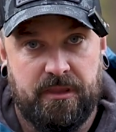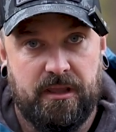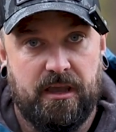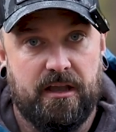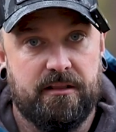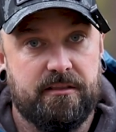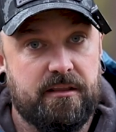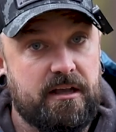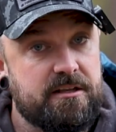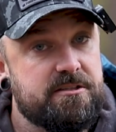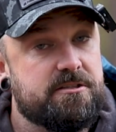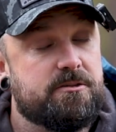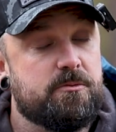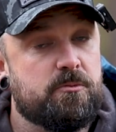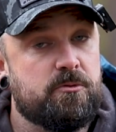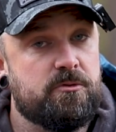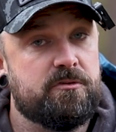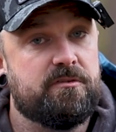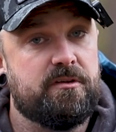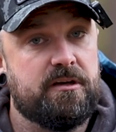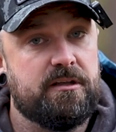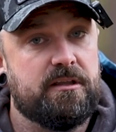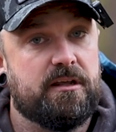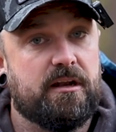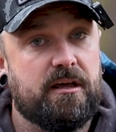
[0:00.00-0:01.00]
And that's the one
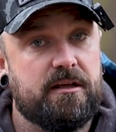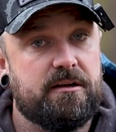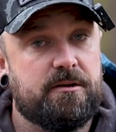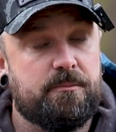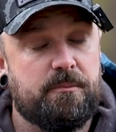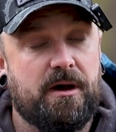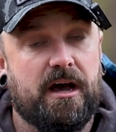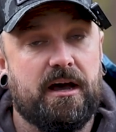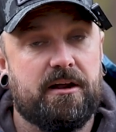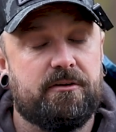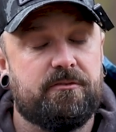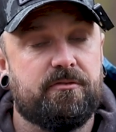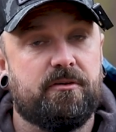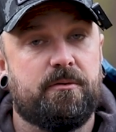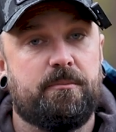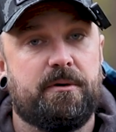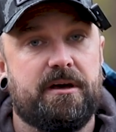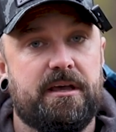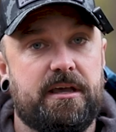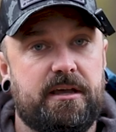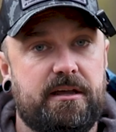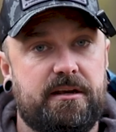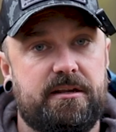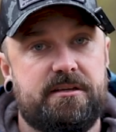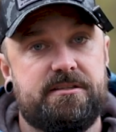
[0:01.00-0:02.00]
thing that I demand from my
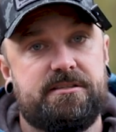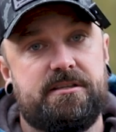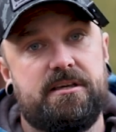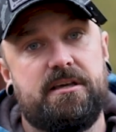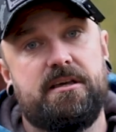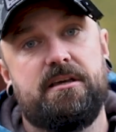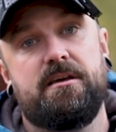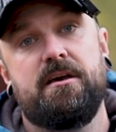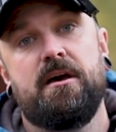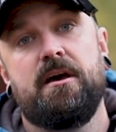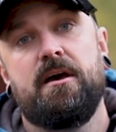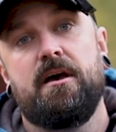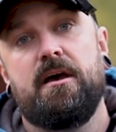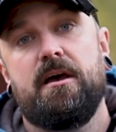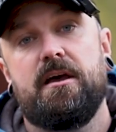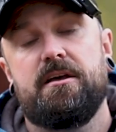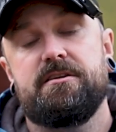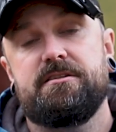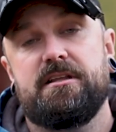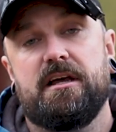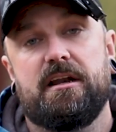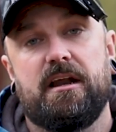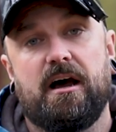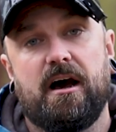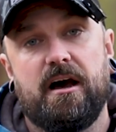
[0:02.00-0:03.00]
EDC, is
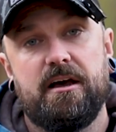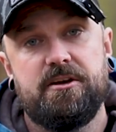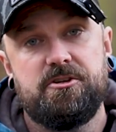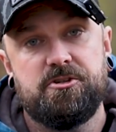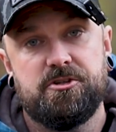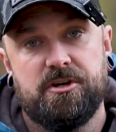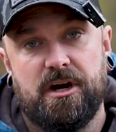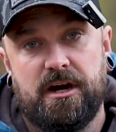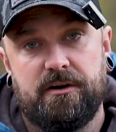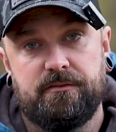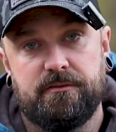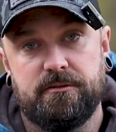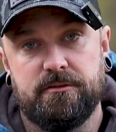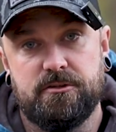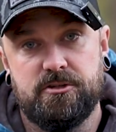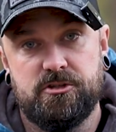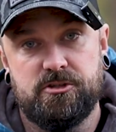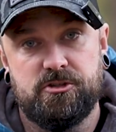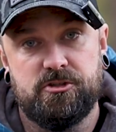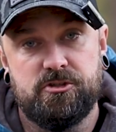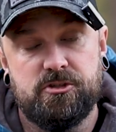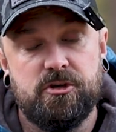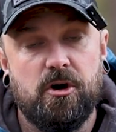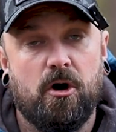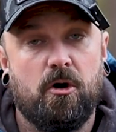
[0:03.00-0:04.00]
that I travel
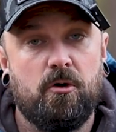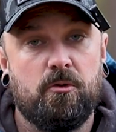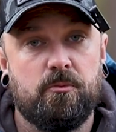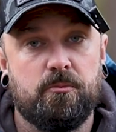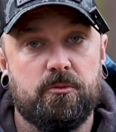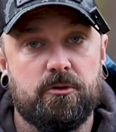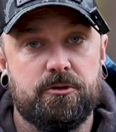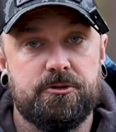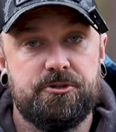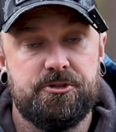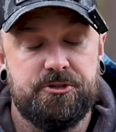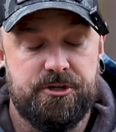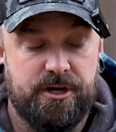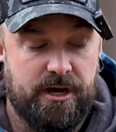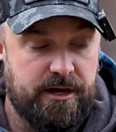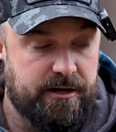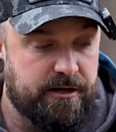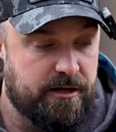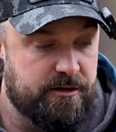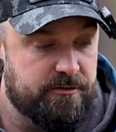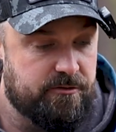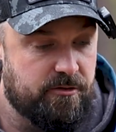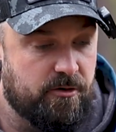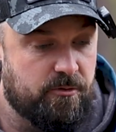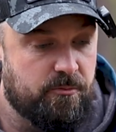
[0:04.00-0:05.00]
so much and
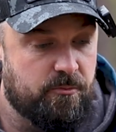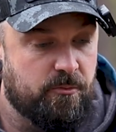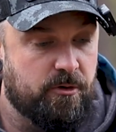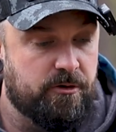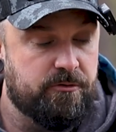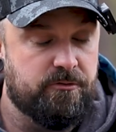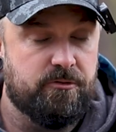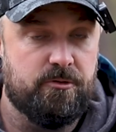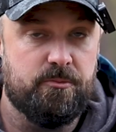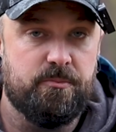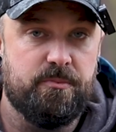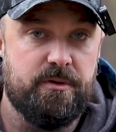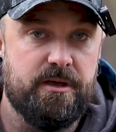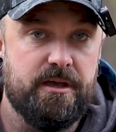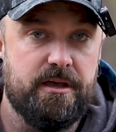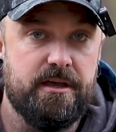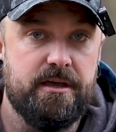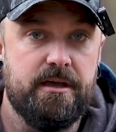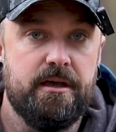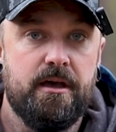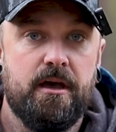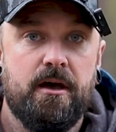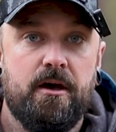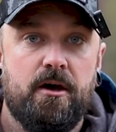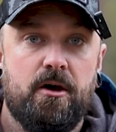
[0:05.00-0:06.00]
I don't want to
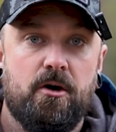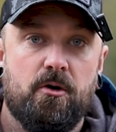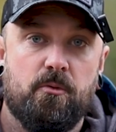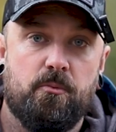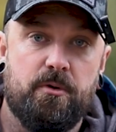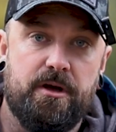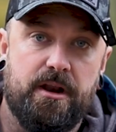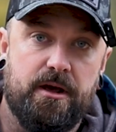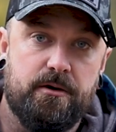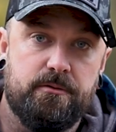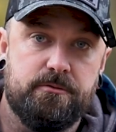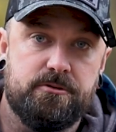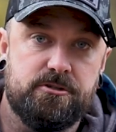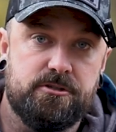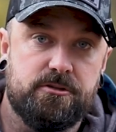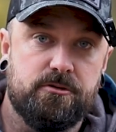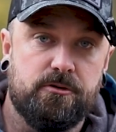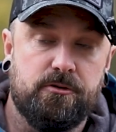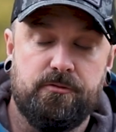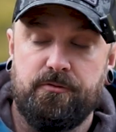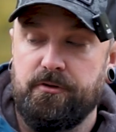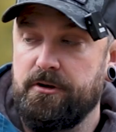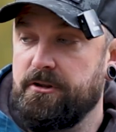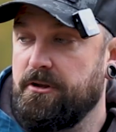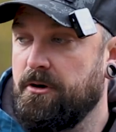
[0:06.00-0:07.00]
be without
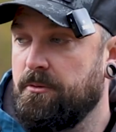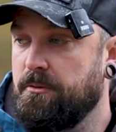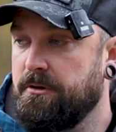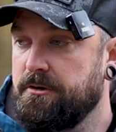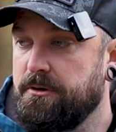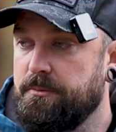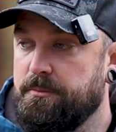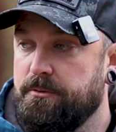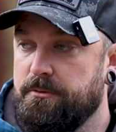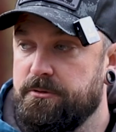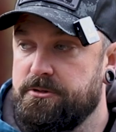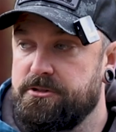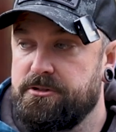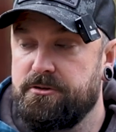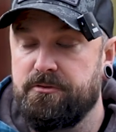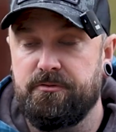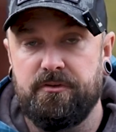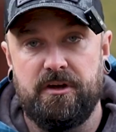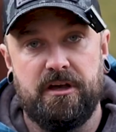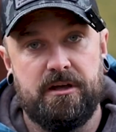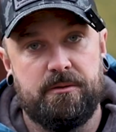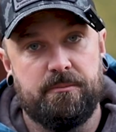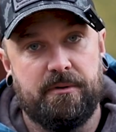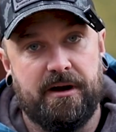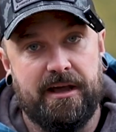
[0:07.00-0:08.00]
stuff. I don't want to put stuff
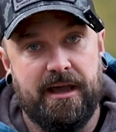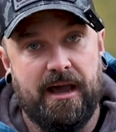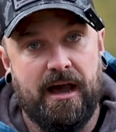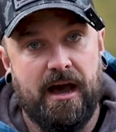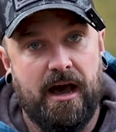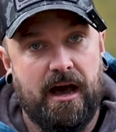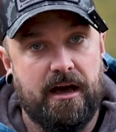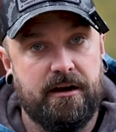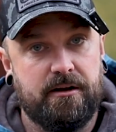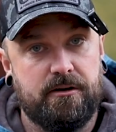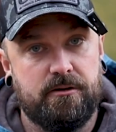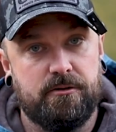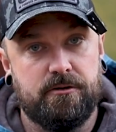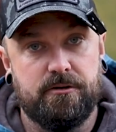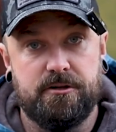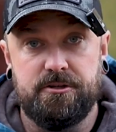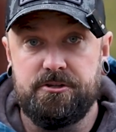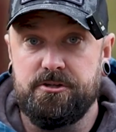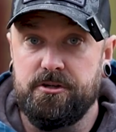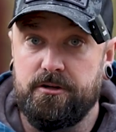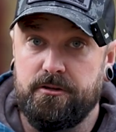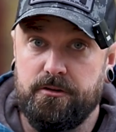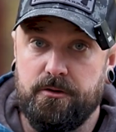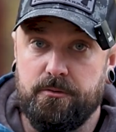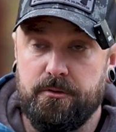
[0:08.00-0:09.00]
in my hand
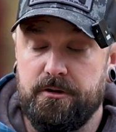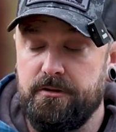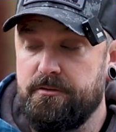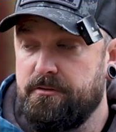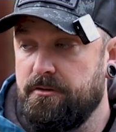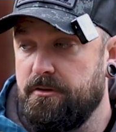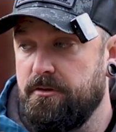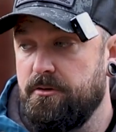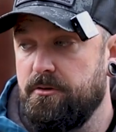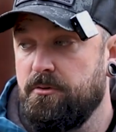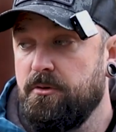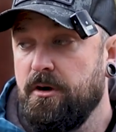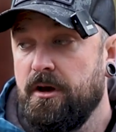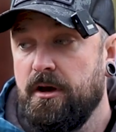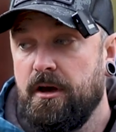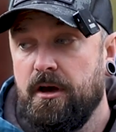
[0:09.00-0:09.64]
luggage, although I do.